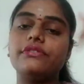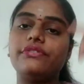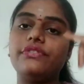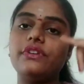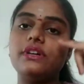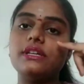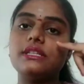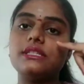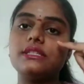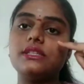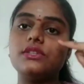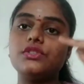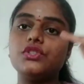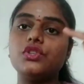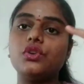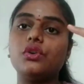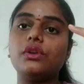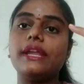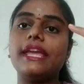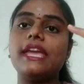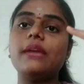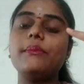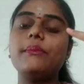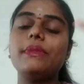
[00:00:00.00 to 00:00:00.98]
first is
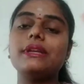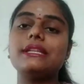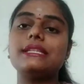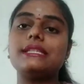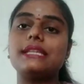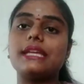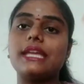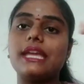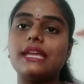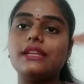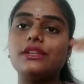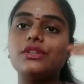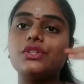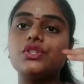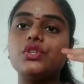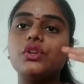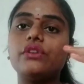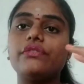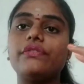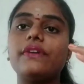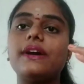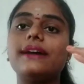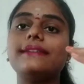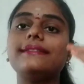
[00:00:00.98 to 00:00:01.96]
your name and second is
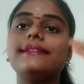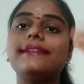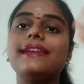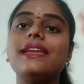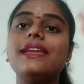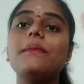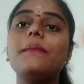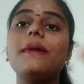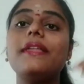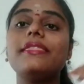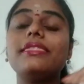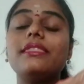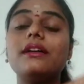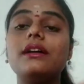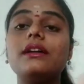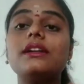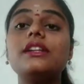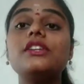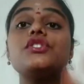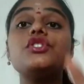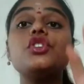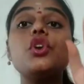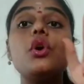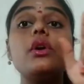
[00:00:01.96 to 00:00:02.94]
your father name and third
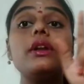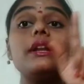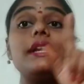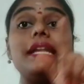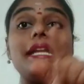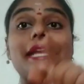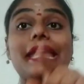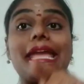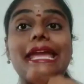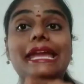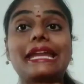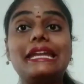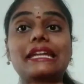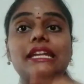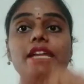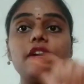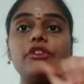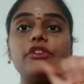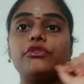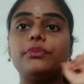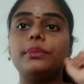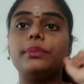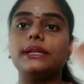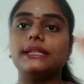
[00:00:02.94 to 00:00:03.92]
is your date
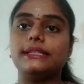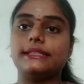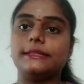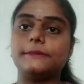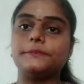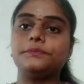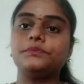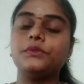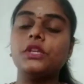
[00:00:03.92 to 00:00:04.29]
of birth.